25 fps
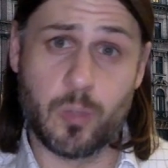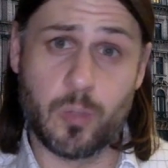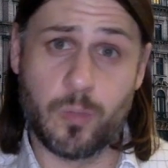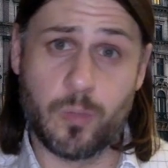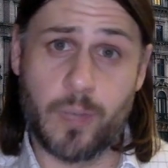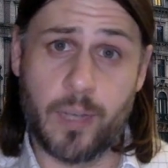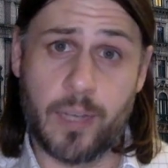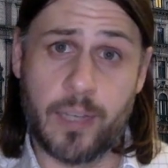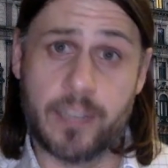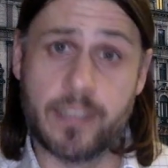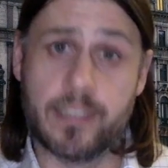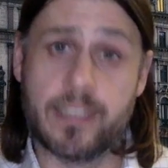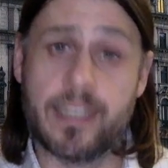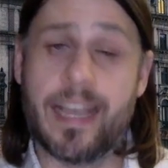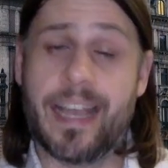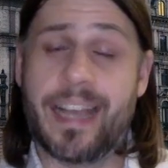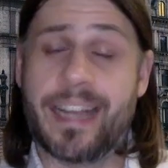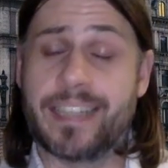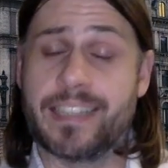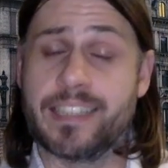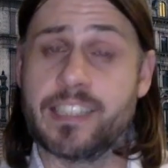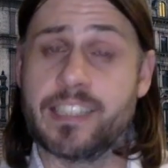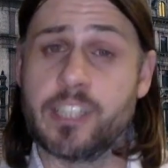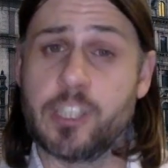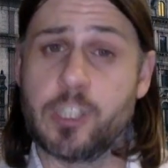uh, to
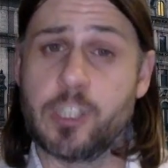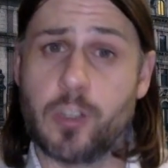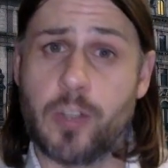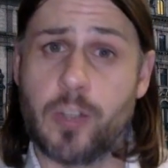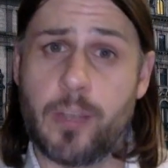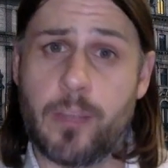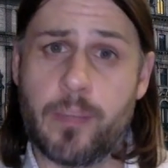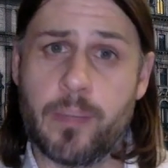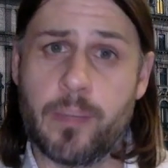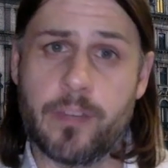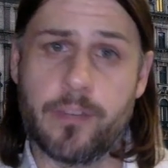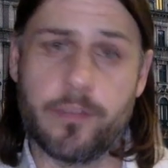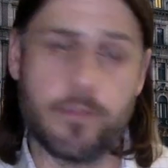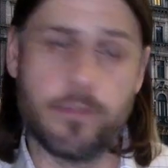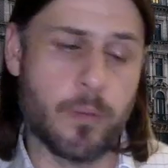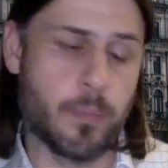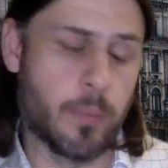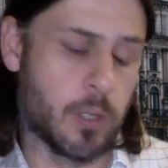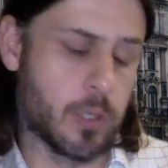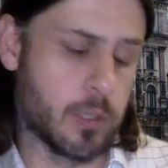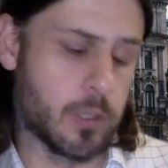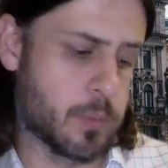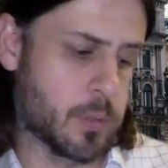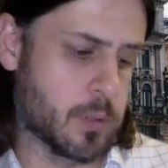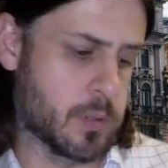act as a treatment for
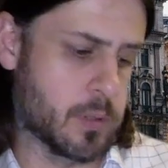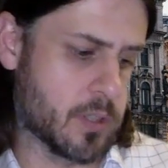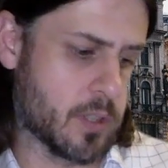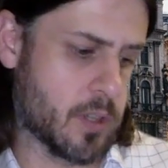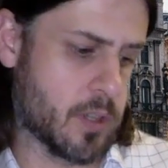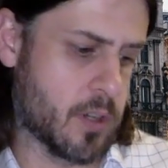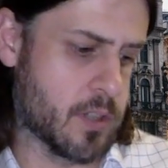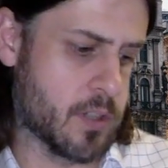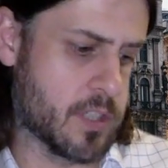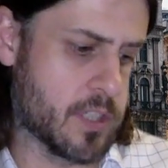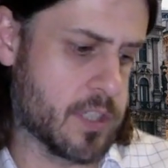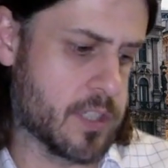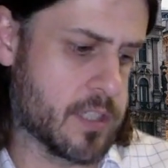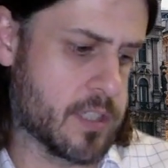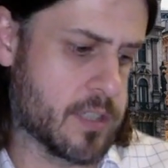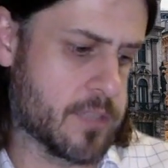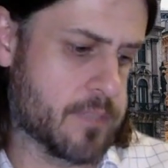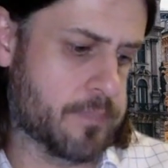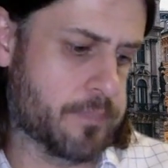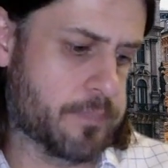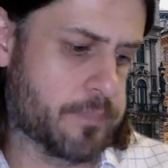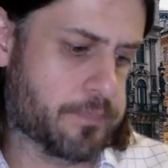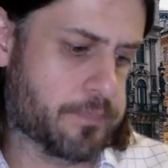multiple sclerosis.